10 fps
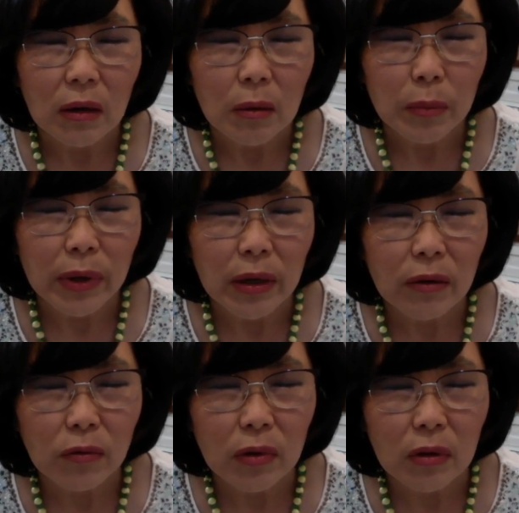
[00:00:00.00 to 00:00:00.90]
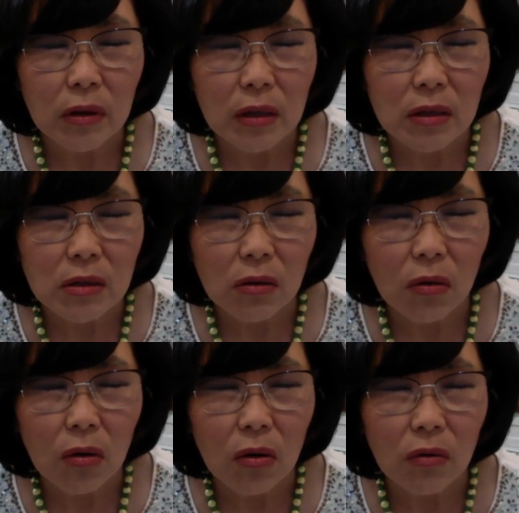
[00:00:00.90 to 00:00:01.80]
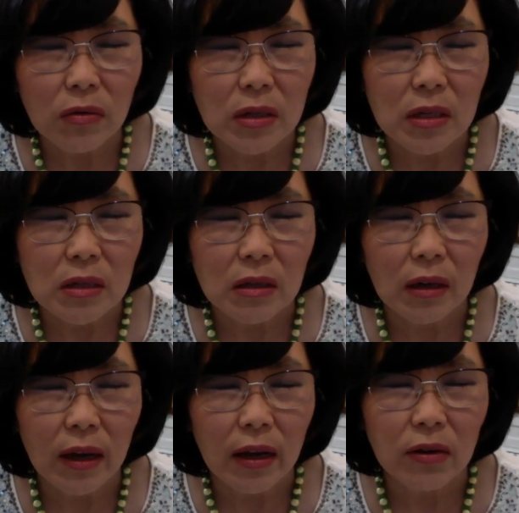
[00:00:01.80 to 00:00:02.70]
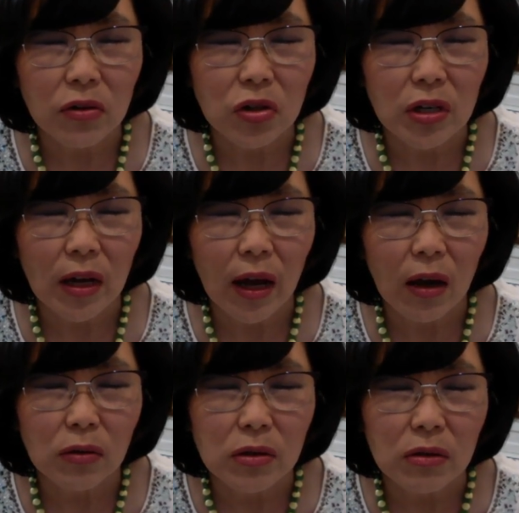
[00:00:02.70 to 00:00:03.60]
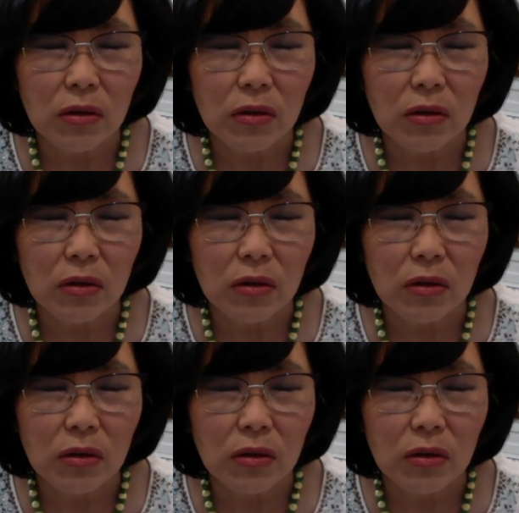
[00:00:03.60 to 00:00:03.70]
Being released all resistant energy out to the